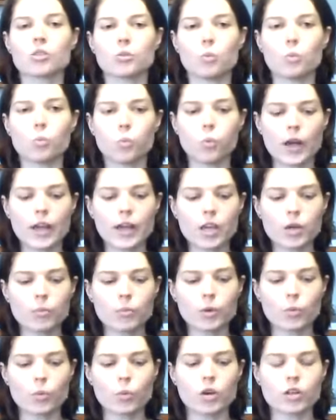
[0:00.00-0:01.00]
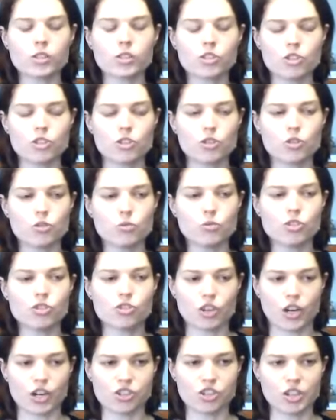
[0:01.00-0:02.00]
The way we want to use
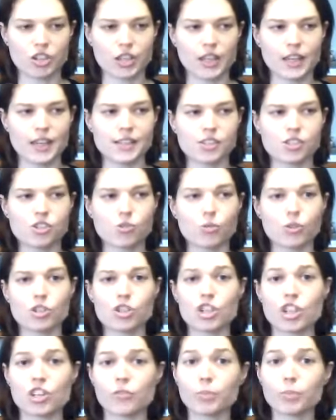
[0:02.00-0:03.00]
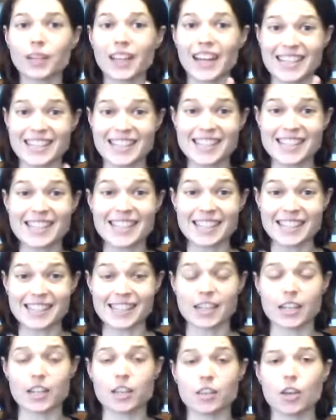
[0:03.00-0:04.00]
stretching is to achieve
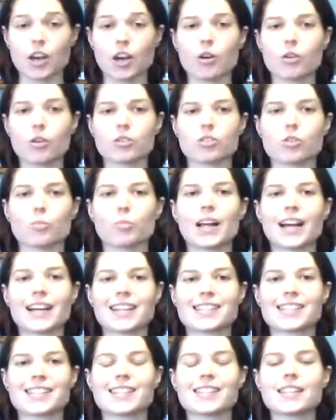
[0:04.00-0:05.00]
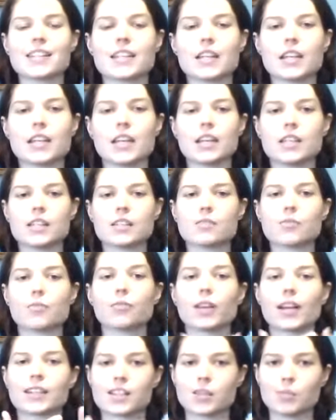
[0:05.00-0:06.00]
plasticity, though. So plasticity is
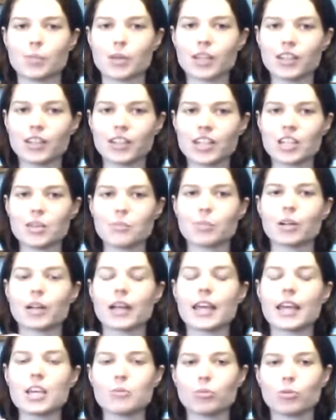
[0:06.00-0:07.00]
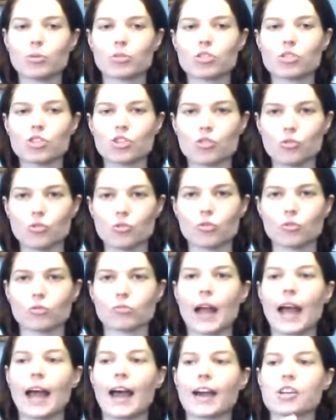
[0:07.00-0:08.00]
flexibility, but able to
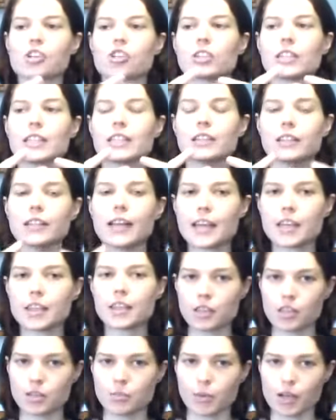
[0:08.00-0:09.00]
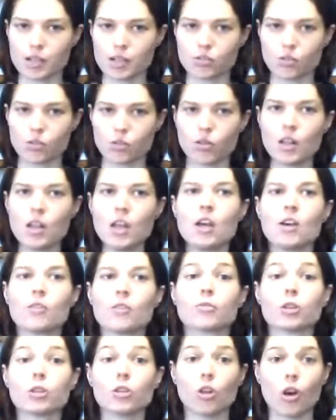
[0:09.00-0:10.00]
actually lengthen the muscle
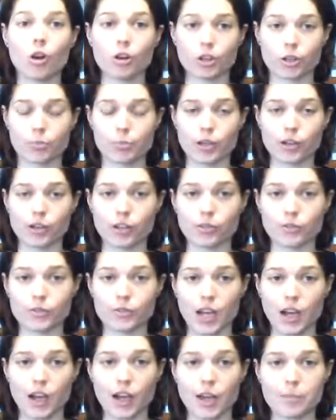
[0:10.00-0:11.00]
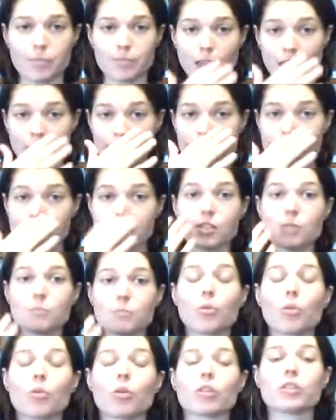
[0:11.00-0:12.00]
for a longer period of time. And this is
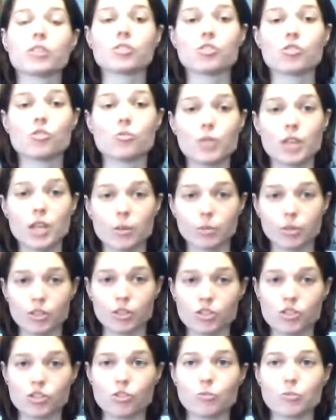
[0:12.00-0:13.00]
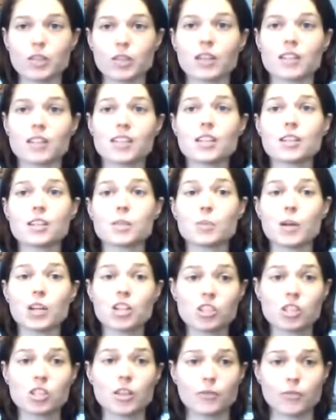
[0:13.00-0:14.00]
important to be able to do because,
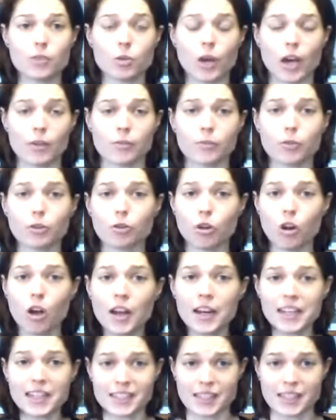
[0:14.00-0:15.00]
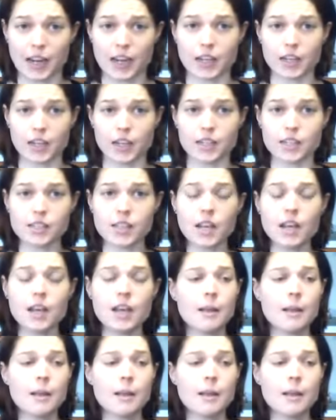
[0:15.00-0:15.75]
especially if you have chronic tightness